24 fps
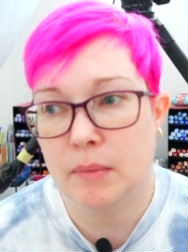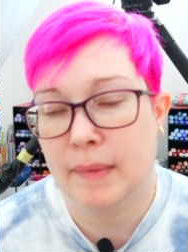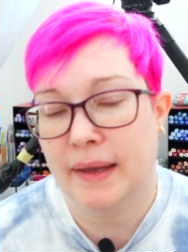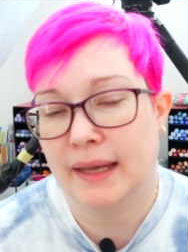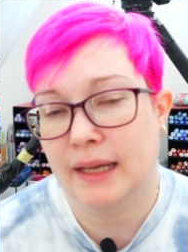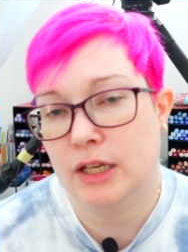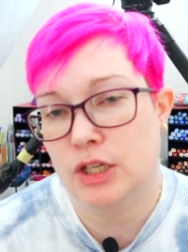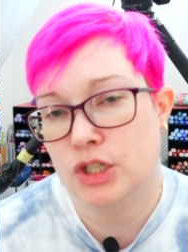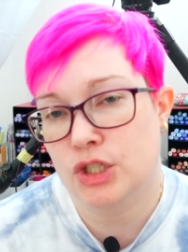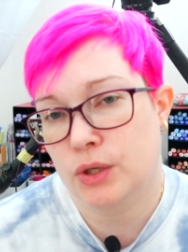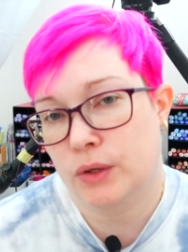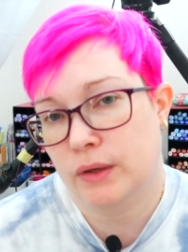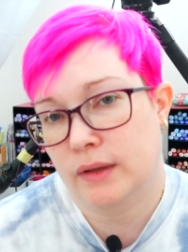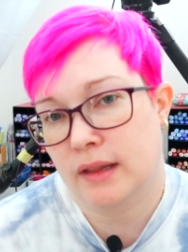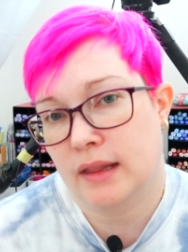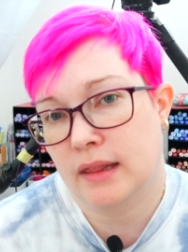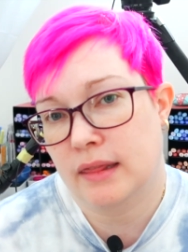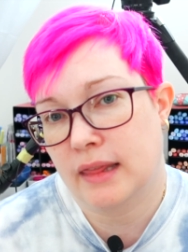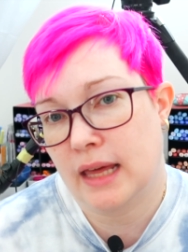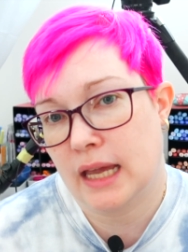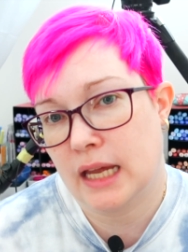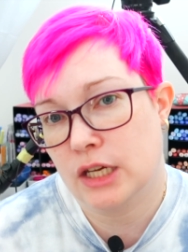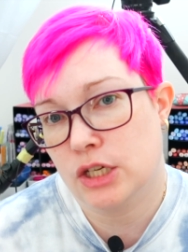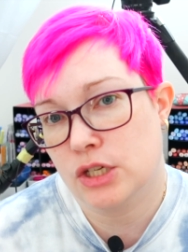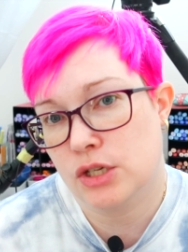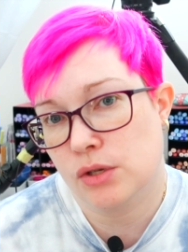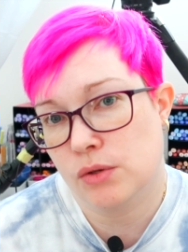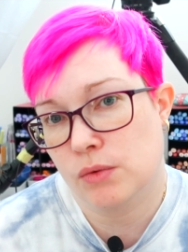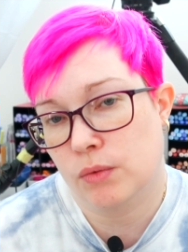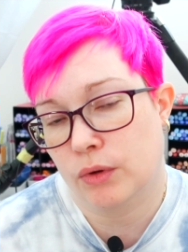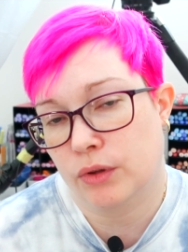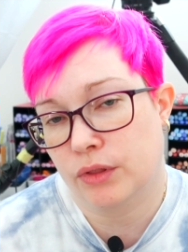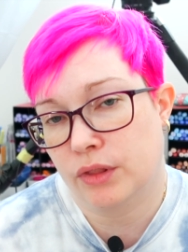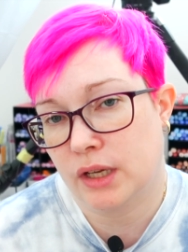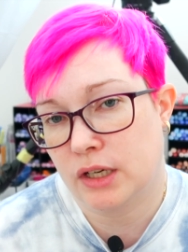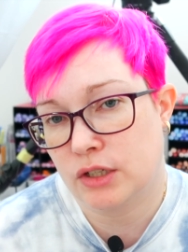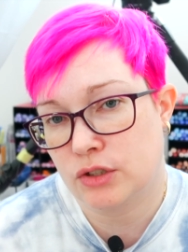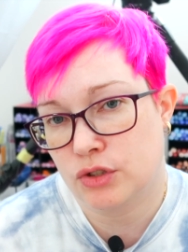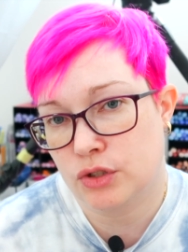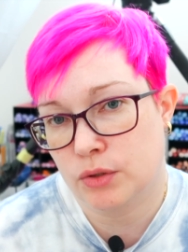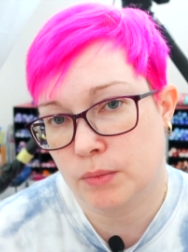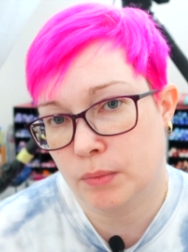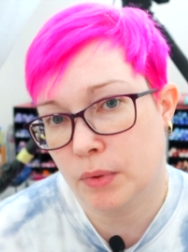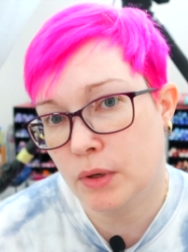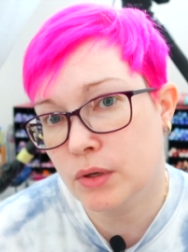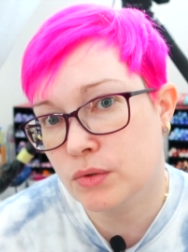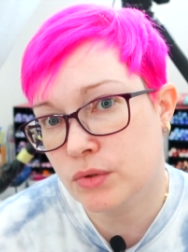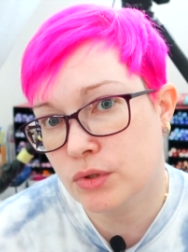making sure that they do what they're
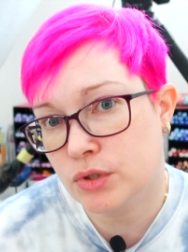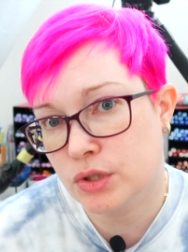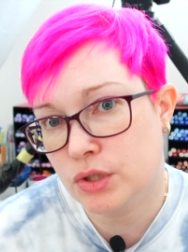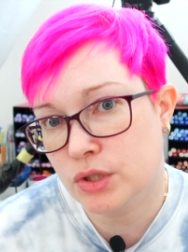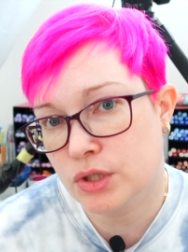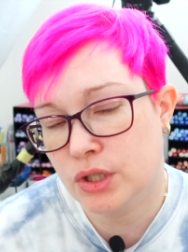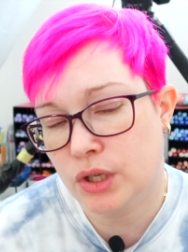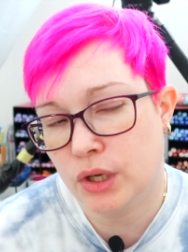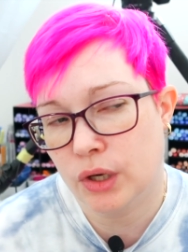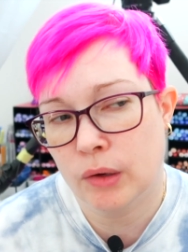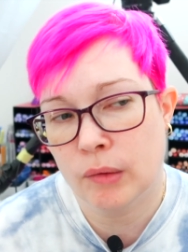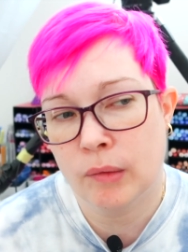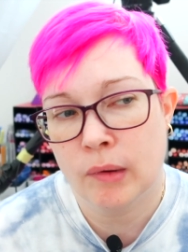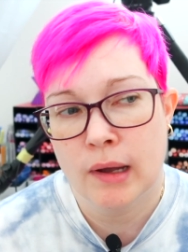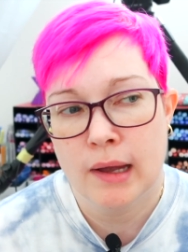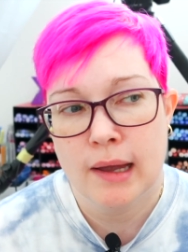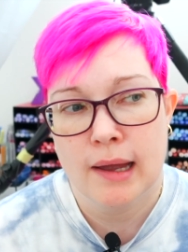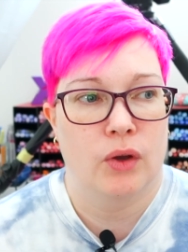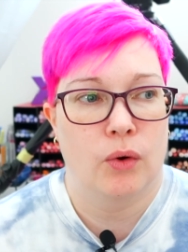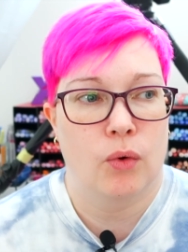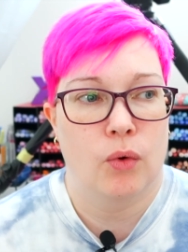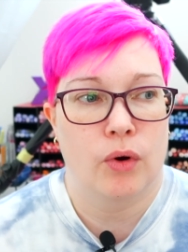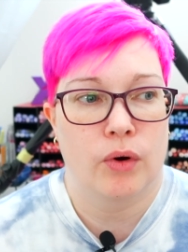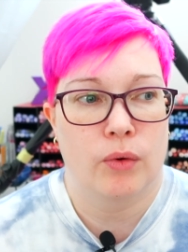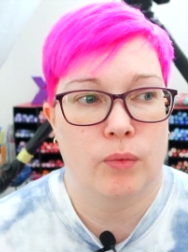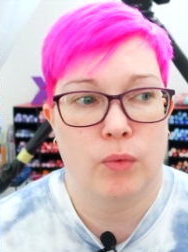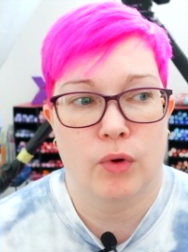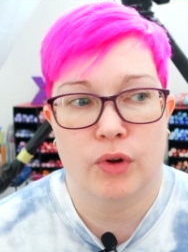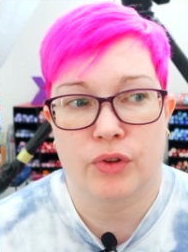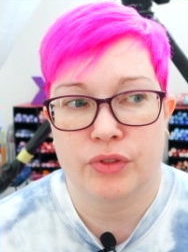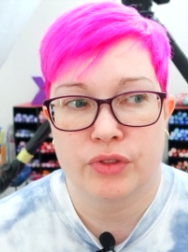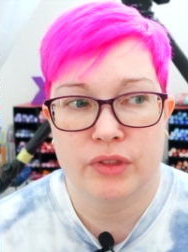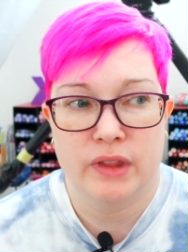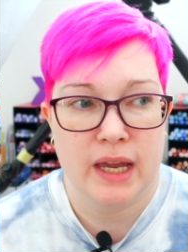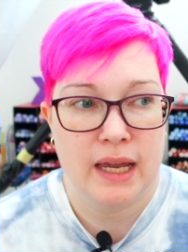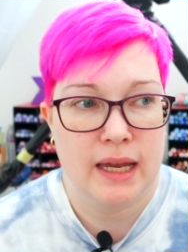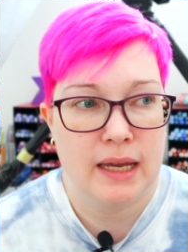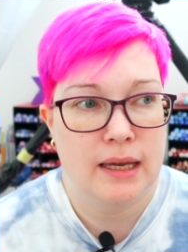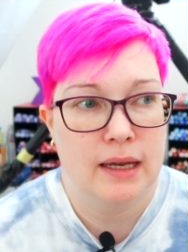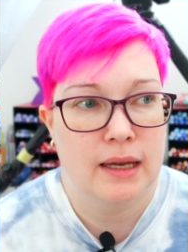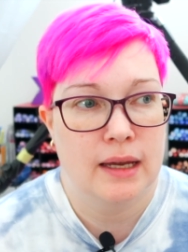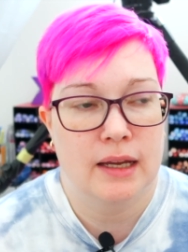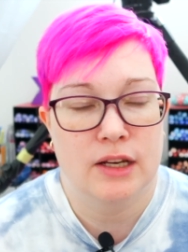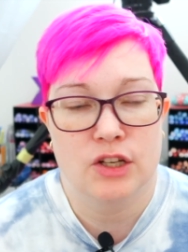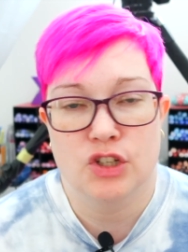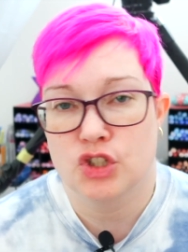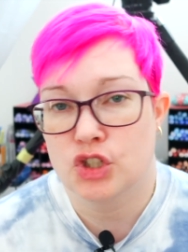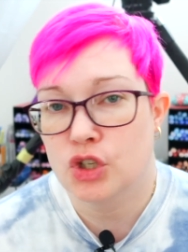supposed to do or what they
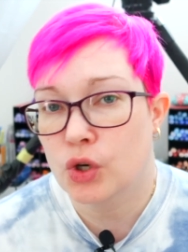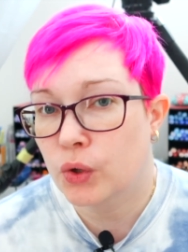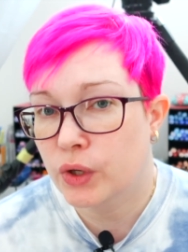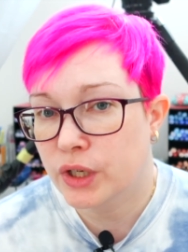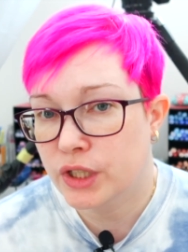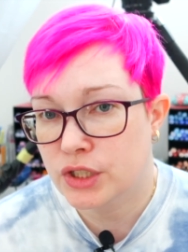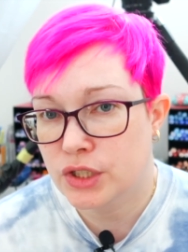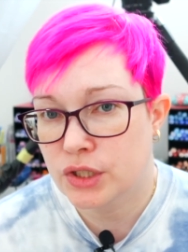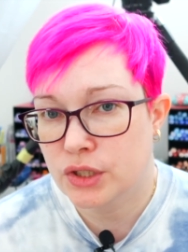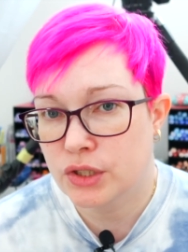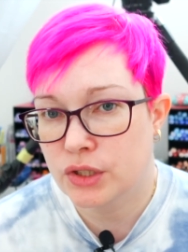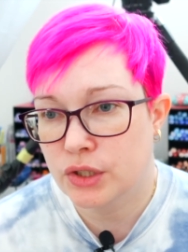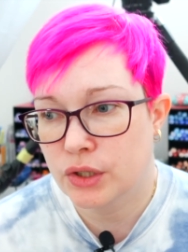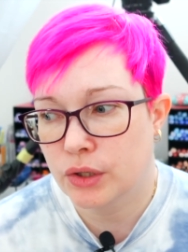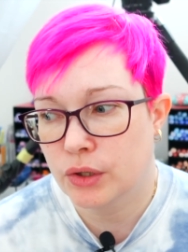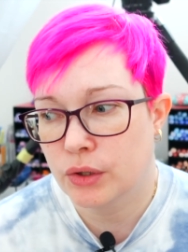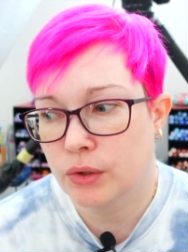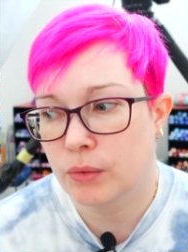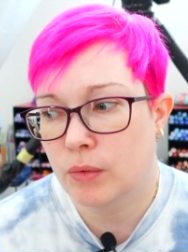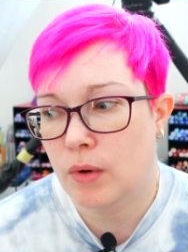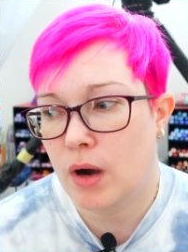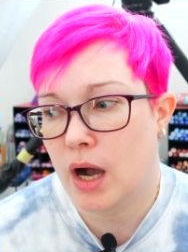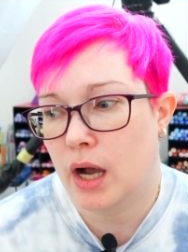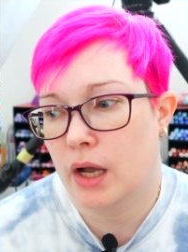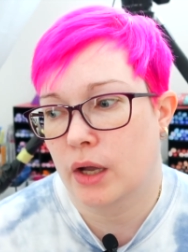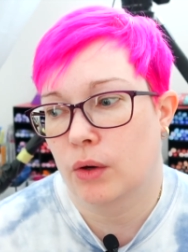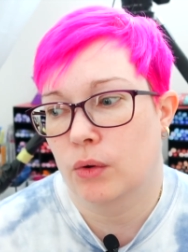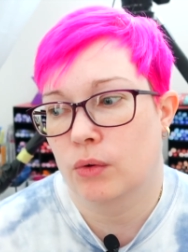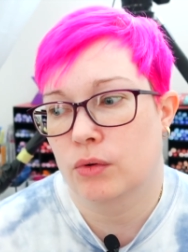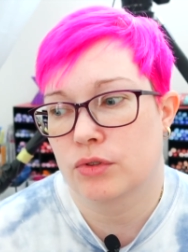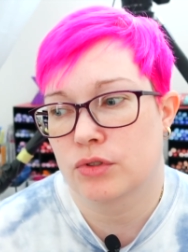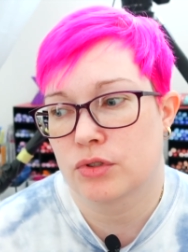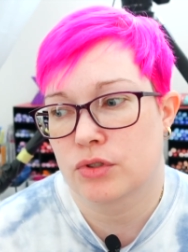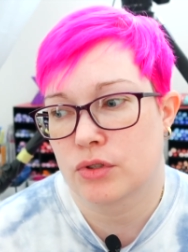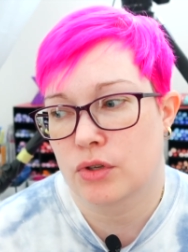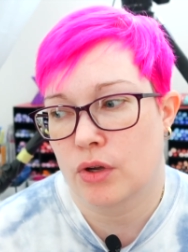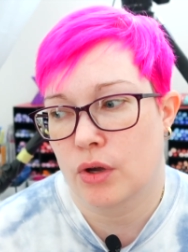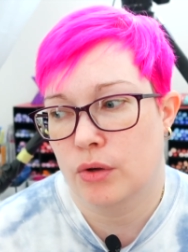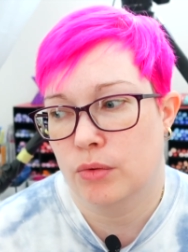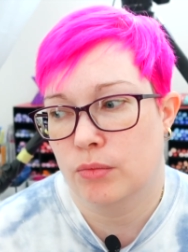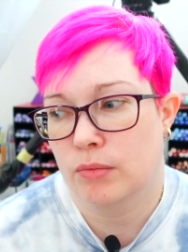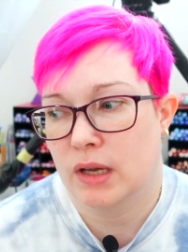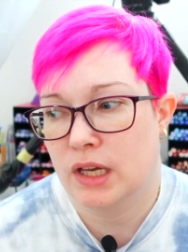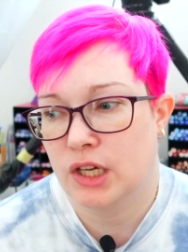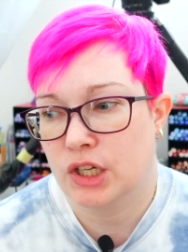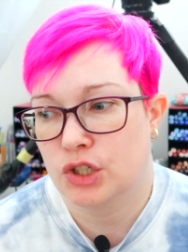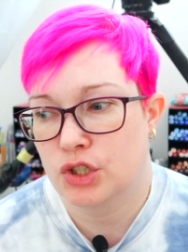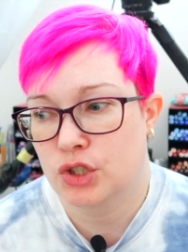enjoy to do, I also
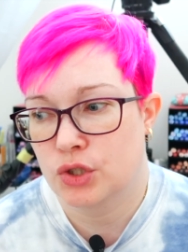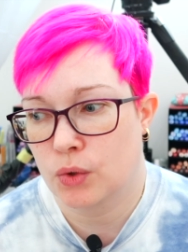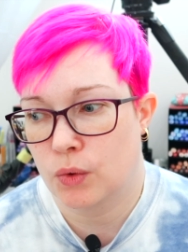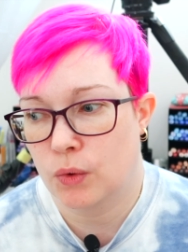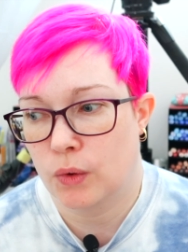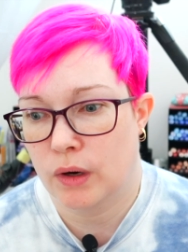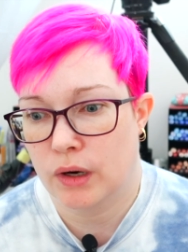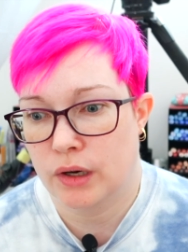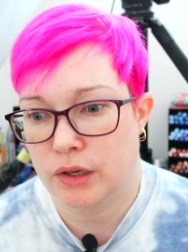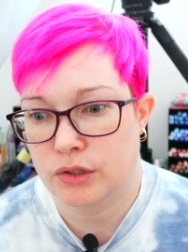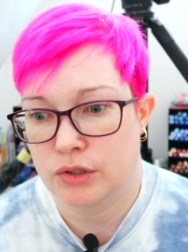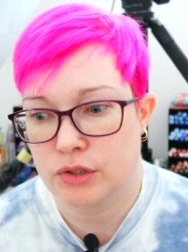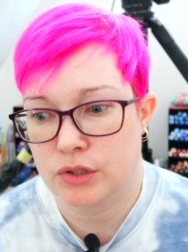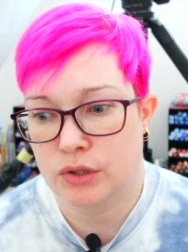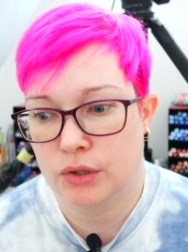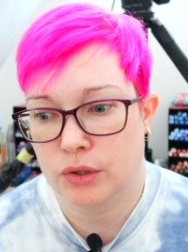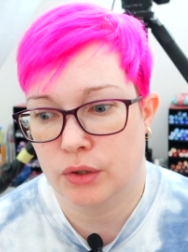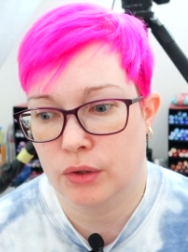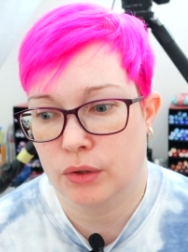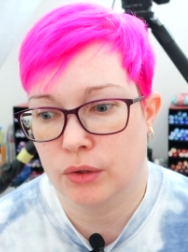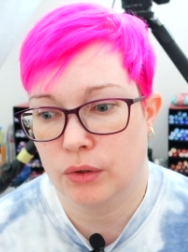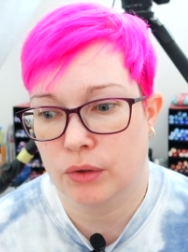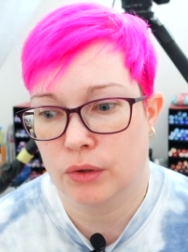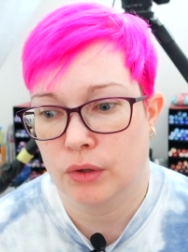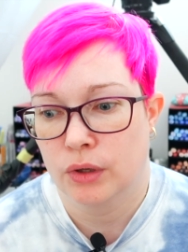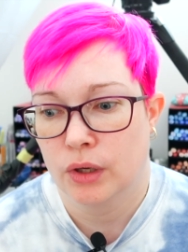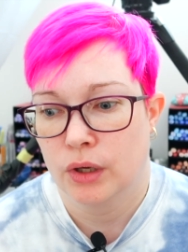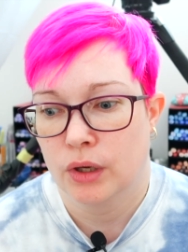make sure to